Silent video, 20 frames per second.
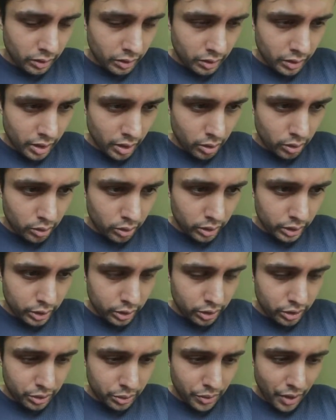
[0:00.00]
Yeah, let's
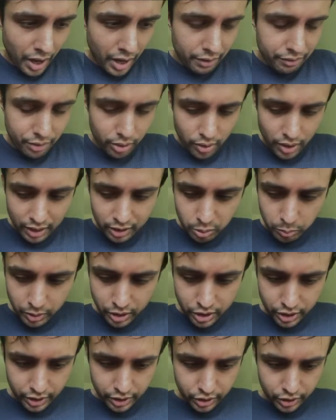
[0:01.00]
just do that. I feel that's
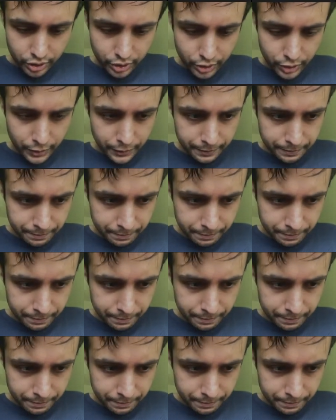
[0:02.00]
much easier.